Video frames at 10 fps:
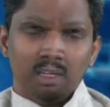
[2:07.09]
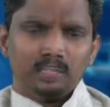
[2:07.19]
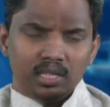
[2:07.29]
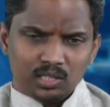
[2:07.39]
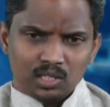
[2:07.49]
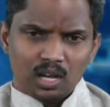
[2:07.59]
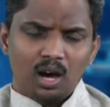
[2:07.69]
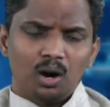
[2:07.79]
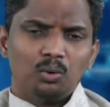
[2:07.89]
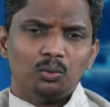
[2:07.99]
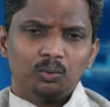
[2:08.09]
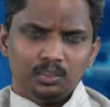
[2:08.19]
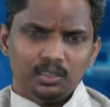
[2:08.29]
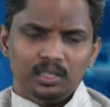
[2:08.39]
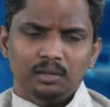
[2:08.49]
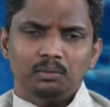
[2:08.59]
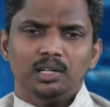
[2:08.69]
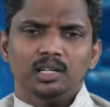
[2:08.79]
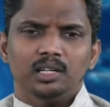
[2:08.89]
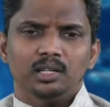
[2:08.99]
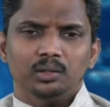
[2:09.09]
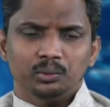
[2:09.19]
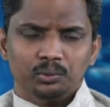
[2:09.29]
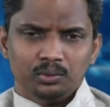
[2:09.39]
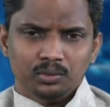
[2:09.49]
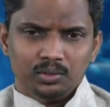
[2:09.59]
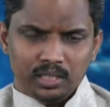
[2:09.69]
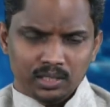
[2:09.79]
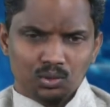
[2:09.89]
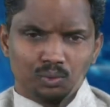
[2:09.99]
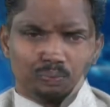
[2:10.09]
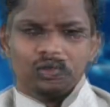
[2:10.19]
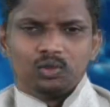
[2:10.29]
that's how they will learn new things.